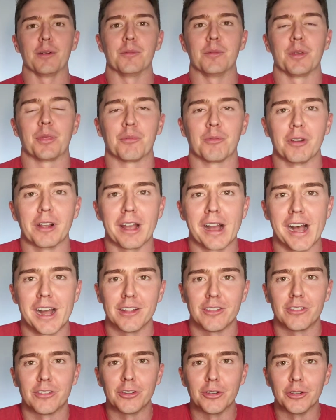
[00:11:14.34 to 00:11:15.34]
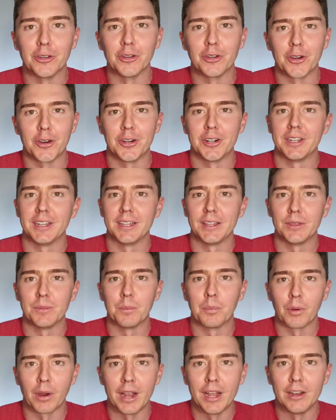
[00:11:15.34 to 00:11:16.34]
with regards to Connelly's
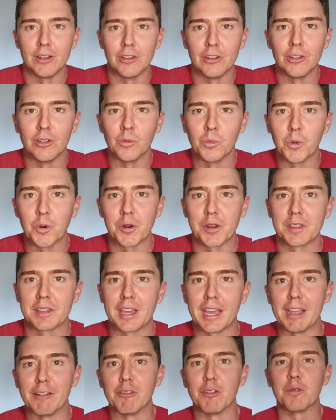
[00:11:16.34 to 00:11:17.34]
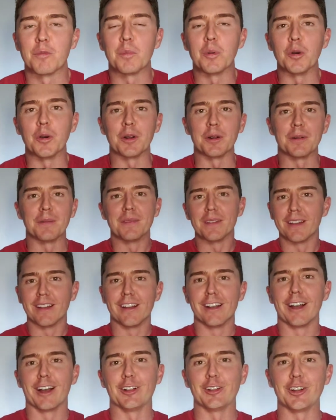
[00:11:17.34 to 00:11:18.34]
brand new water ski. We've put
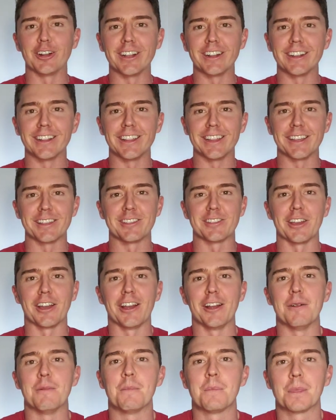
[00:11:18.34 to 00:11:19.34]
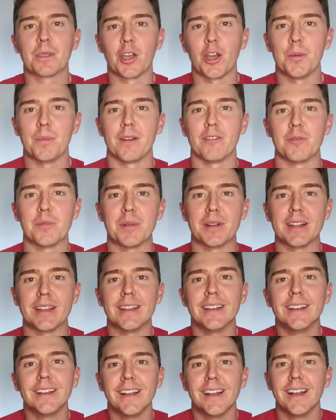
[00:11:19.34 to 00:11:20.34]
a lot into this, so hope
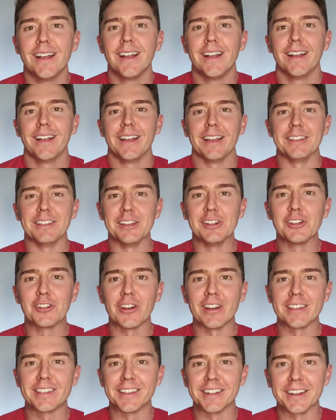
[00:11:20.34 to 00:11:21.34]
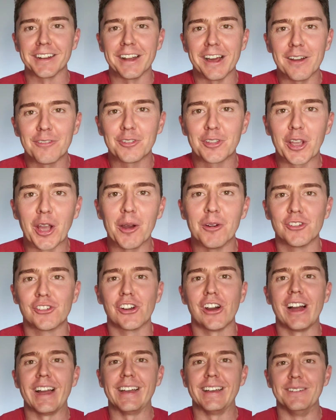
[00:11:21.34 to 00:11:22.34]
everybody is interested enough to go and
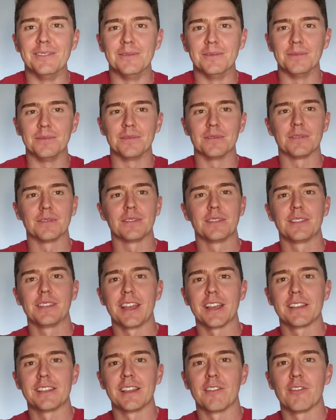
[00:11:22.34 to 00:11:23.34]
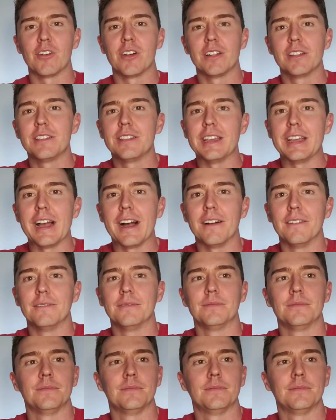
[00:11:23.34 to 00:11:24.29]
try it. Thanks, everyone. See ya.